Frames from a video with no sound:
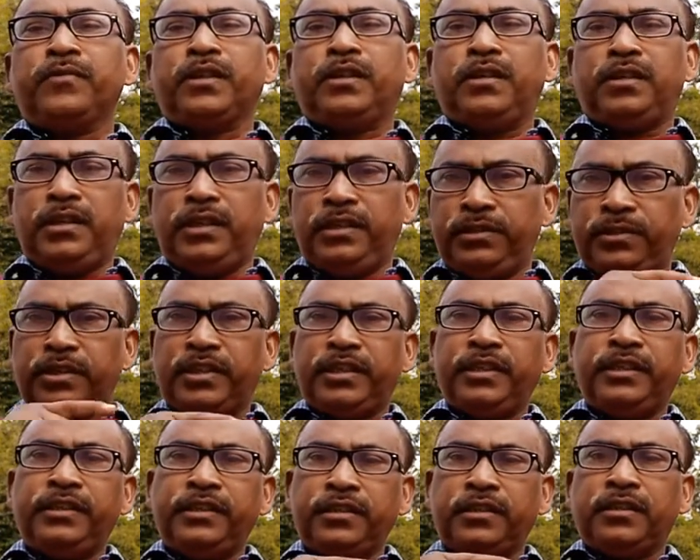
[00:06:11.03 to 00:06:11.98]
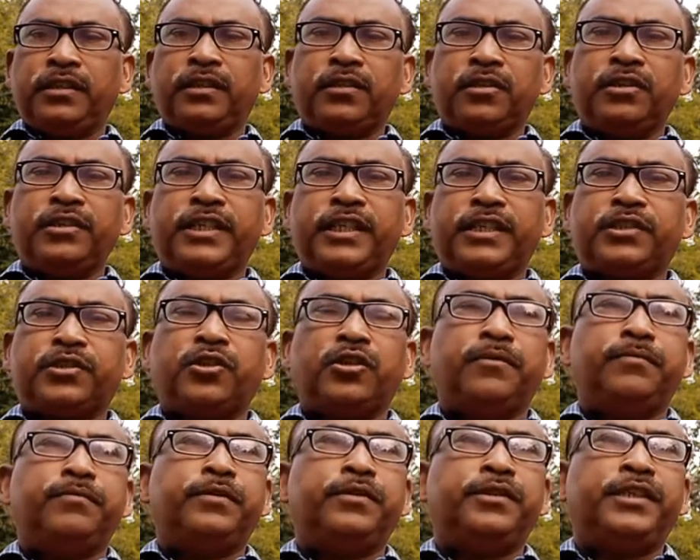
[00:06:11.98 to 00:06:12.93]
in context
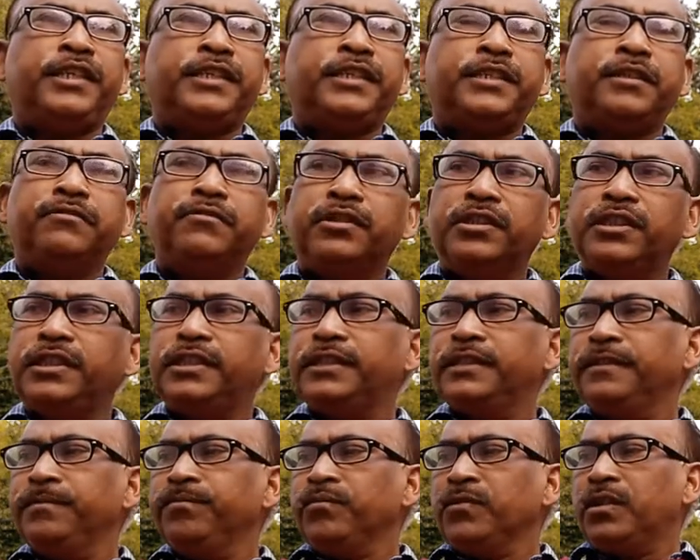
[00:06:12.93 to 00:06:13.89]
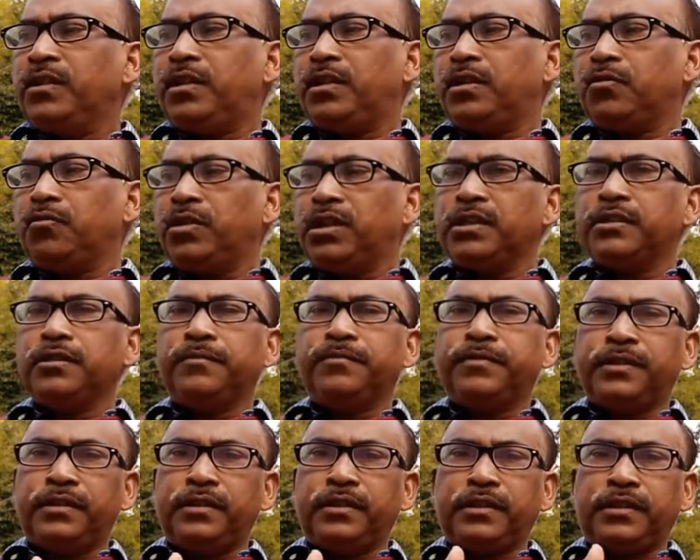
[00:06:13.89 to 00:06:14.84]
of data world or world of
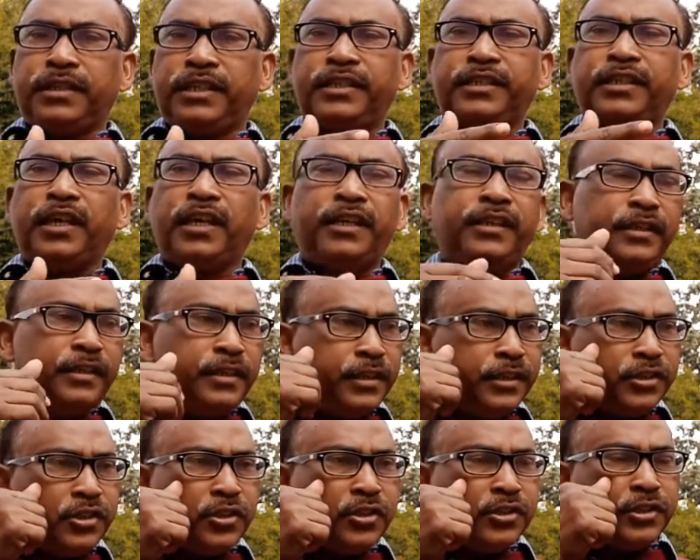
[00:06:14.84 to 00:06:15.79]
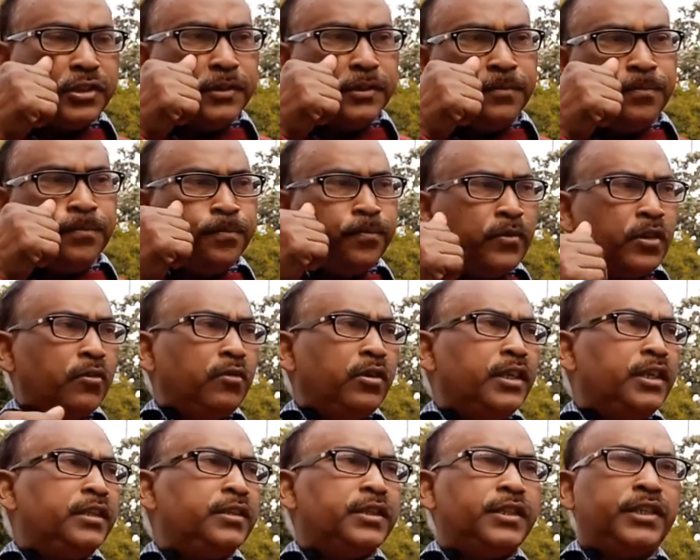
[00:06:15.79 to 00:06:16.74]
data in research.
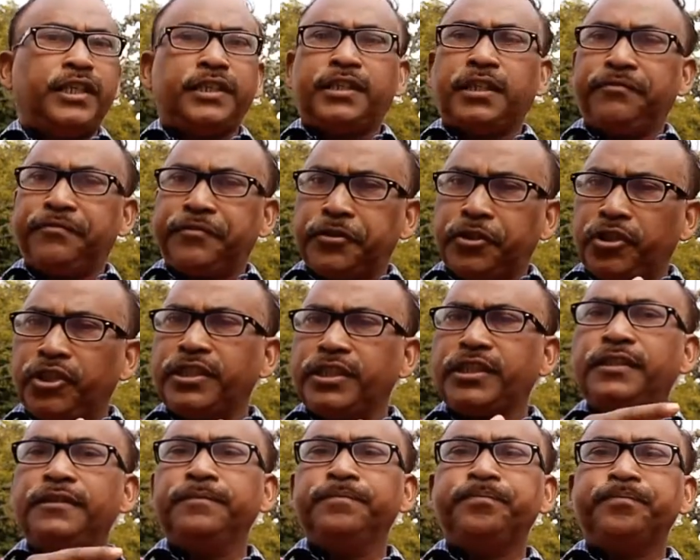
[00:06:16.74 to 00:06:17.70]
One is data fraud,